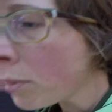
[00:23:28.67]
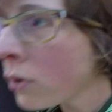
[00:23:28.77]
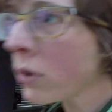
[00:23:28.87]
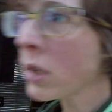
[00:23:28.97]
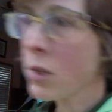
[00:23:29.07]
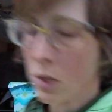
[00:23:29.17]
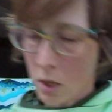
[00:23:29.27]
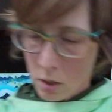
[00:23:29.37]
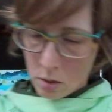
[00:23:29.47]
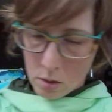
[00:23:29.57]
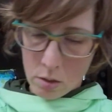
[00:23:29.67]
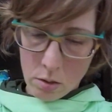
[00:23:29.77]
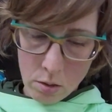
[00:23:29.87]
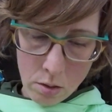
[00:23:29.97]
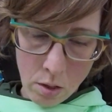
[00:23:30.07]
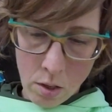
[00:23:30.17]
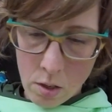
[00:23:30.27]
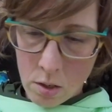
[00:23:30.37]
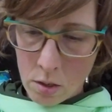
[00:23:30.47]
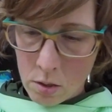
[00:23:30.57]
things that
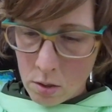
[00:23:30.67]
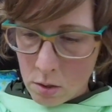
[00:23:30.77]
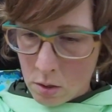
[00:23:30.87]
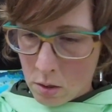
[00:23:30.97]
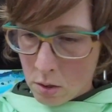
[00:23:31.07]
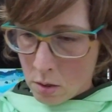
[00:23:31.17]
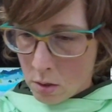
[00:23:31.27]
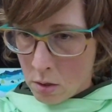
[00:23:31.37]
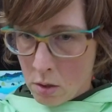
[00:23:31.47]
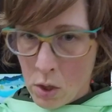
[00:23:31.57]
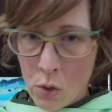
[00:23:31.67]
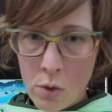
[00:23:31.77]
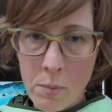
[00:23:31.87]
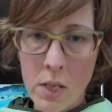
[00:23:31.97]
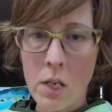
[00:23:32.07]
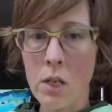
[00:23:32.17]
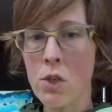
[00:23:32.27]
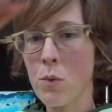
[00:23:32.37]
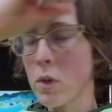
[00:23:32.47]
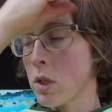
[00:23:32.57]
are new to me that I
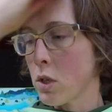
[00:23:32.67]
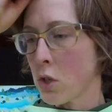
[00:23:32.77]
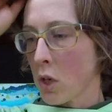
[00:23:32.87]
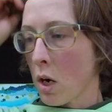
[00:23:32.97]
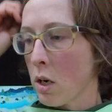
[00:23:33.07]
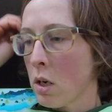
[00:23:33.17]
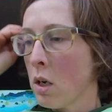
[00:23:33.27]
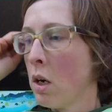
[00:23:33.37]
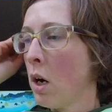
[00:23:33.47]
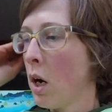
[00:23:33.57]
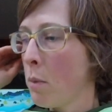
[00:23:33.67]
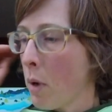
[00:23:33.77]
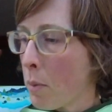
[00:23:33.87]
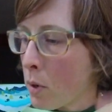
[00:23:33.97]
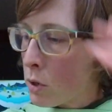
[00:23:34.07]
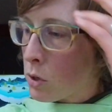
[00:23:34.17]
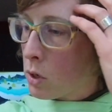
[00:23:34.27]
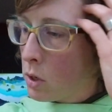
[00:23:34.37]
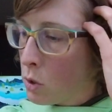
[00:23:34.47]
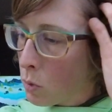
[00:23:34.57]
just wanted to share. Hi, Poppers.
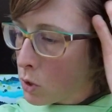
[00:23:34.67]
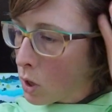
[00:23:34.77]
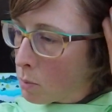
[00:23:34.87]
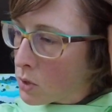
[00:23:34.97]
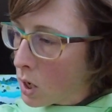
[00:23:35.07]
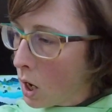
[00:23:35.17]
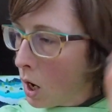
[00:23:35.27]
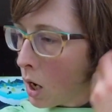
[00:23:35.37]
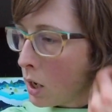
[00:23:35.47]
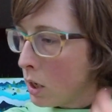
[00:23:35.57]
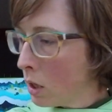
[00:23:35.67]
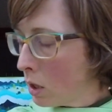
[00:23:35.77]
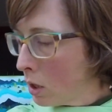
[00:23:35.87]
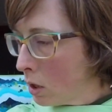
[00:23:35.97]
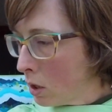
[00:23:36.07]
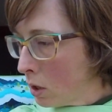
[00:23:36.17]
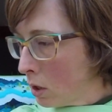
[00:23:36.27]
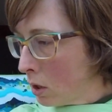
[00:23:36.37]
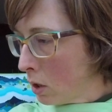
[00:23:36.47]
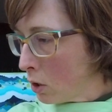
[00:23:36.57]
Did you want to come say hi? Do
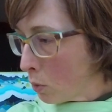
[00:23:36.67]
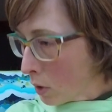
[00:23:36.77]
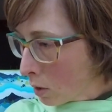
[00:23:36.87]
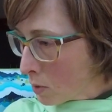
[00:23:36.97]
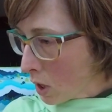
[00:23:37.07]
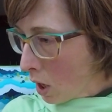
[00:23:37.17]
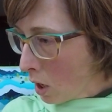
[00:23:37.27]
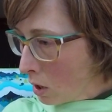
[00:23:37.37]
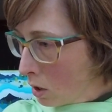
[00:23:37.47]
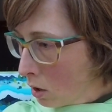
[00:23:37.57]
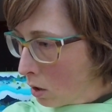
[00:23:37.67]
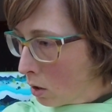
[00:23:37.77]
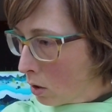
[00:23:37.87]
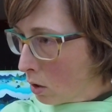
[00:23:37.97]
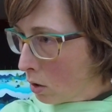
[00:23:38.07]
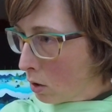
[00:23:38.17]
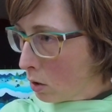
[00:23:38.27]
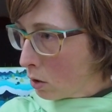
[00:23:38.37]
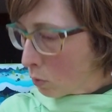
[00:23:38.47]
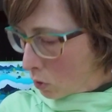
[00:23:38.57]
you want to come say hi?
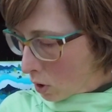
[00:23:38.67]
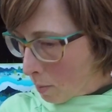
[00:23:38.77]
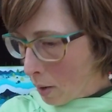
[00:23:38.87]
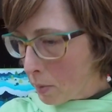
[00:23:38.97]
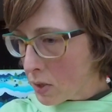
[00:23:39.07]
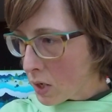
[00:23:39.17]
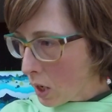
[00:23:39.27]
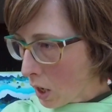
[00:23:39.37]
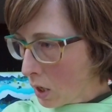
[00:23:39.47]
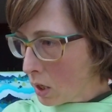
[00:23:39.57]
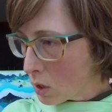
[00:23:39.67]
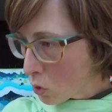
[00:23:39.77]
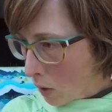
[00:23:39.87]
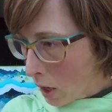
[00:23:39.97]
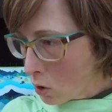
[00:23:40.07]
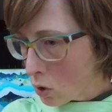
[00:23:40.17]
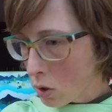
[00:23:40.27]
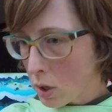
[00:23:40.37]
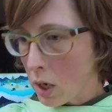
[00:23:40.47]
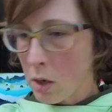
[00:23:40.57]
Don't you come up and say hi and get a scratch?
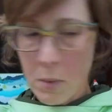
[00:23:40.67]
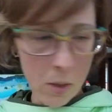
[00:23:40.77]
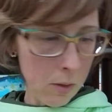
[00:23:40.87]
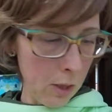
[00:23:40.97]
Okay, come here.